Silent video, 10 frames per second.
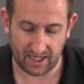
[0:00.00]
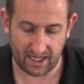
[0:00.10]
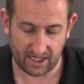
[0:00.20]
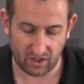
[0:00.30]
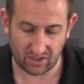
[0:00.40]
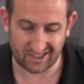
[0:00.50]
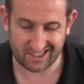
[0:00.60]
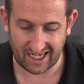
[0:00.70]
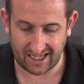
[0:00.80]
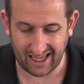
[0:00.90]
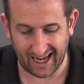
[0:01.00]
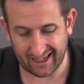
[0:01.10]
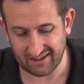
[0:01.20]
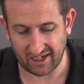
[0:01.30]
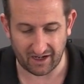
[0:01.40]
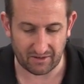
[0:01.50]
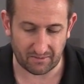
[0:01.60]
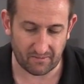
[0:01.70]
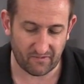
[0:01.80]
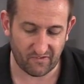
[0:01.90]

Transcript: uh, you can see that you know